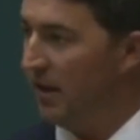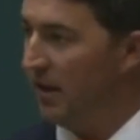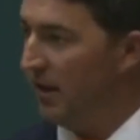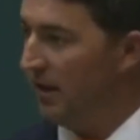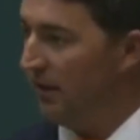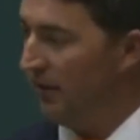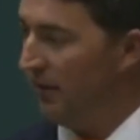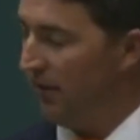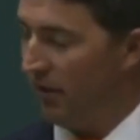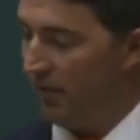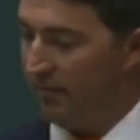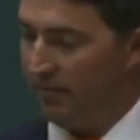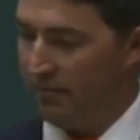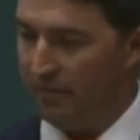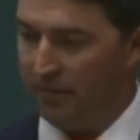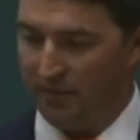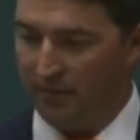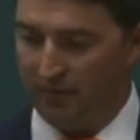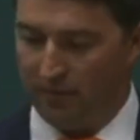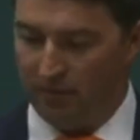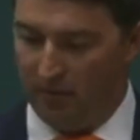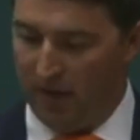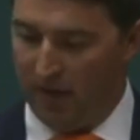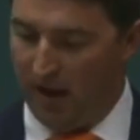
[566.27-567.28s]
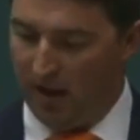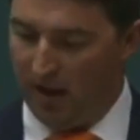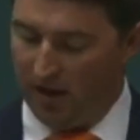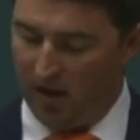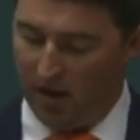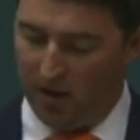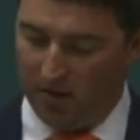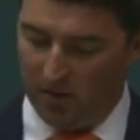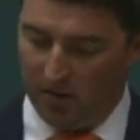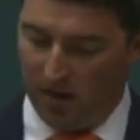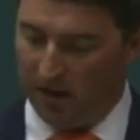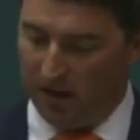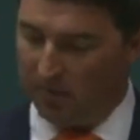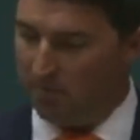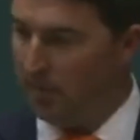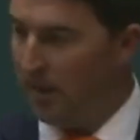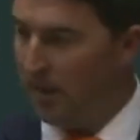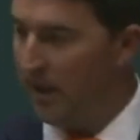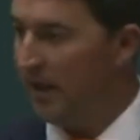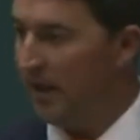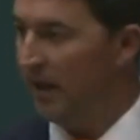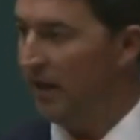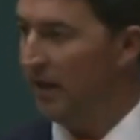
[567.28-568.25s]
from alcohol like
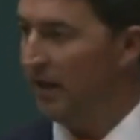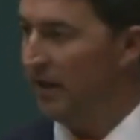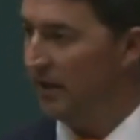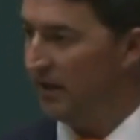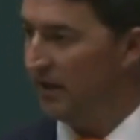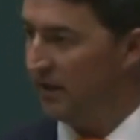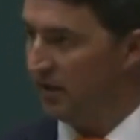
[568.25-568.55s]
beer